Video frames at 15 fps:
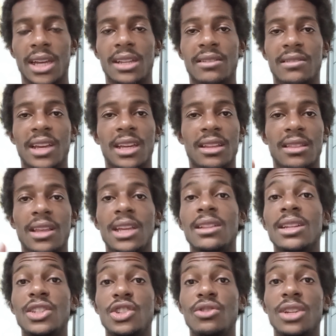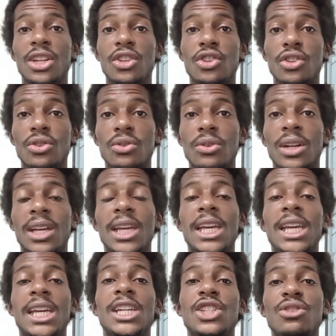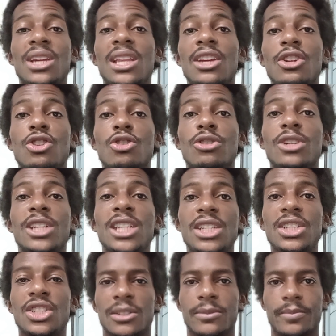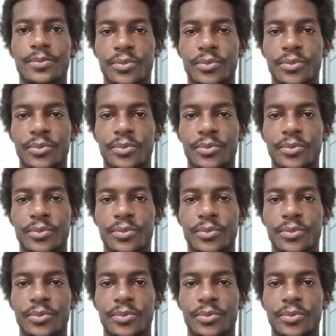The second thing that you can do is you can increase